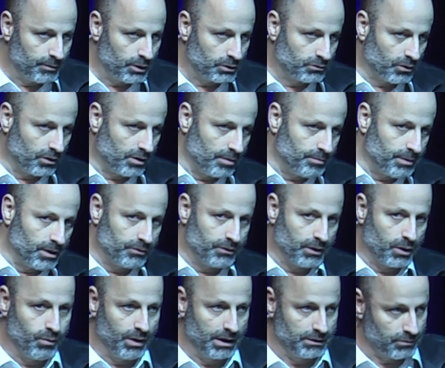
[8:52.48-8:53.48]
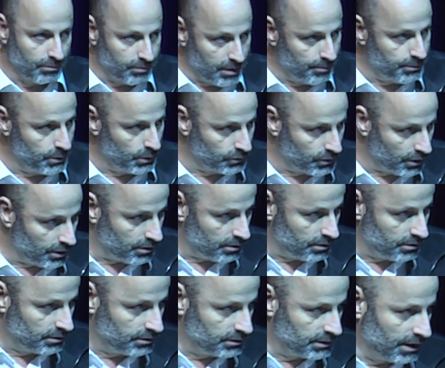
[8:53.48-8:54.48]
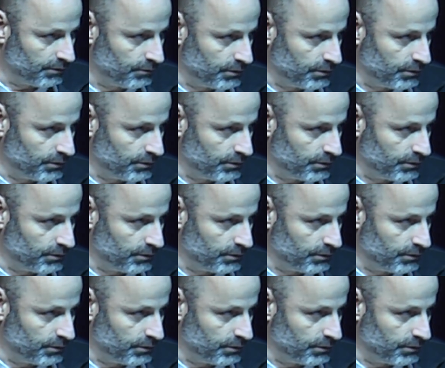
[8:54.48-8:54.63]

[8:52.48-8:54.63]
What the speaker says: and I'm not talking about the quantum computer,